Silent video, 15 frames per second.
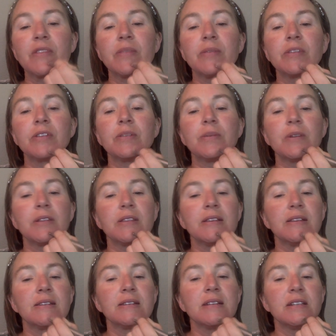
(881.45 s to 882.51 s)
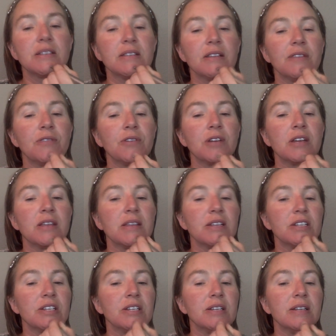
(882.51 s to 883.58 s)
I'm just gonna work this, and I just love working the
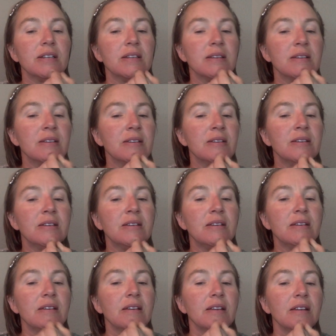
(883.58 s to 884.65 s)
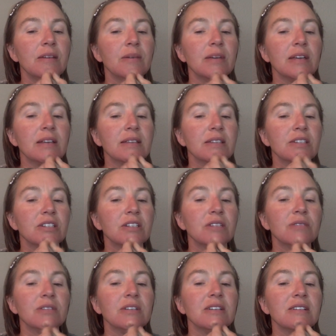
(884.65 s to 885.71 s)
chin anyway, because the
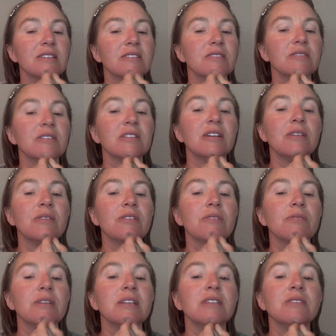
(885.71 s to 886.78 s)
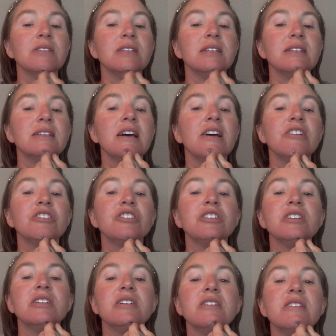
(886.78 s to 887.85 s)
chin really has to do with a lot with reducing
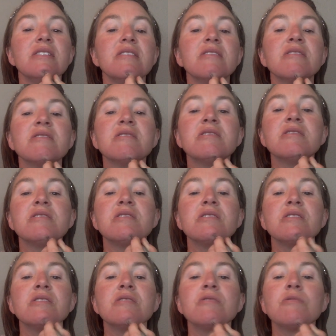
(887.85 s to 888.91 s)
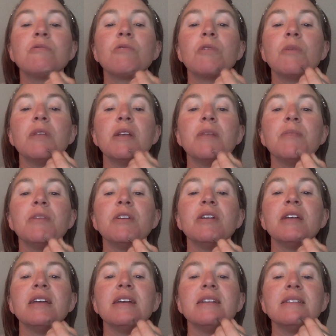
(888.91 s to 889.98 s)
tension, warming up your
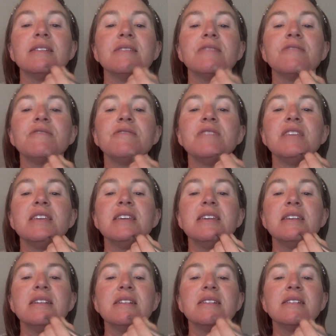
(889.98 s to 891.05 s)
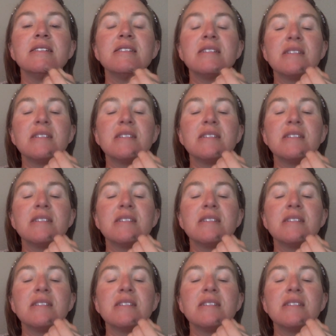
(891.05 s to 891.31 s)
hands and feet.